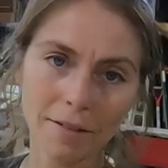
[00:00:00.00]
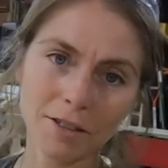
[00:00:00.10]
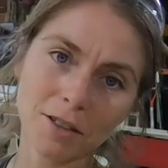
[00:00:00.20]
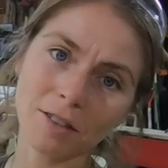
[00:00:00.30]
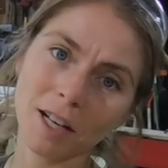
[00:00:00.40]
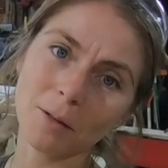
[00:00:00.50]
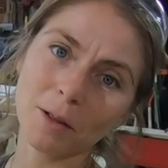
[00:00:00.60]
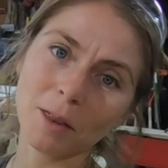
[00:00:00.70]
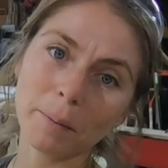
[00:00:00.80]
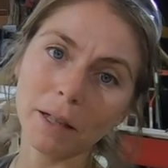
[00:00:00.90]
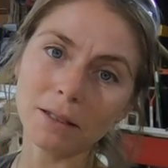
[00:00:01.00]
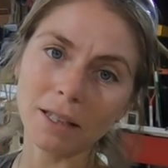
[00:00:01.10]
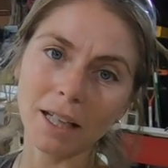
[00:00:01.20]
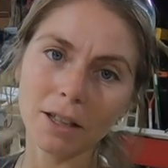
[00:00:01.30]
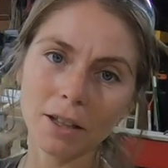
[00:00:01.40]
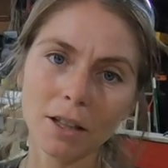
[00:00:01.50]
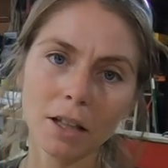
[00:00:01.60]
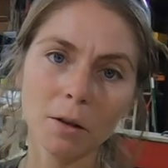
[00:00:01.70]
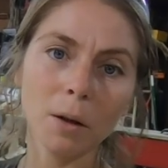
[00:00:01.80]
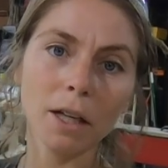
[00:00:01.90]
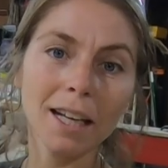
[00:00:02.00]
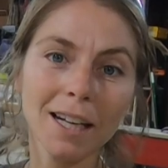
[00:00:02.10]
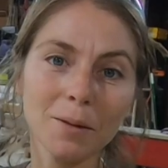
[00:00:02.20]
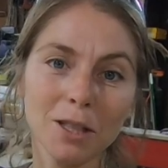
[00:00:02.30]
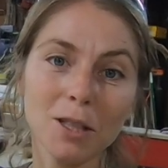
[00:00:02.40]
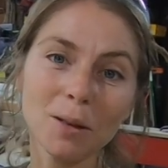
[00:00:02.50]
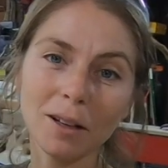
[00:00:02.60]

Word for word: After you've hit it with the belt sander, you're going to want to hit it with two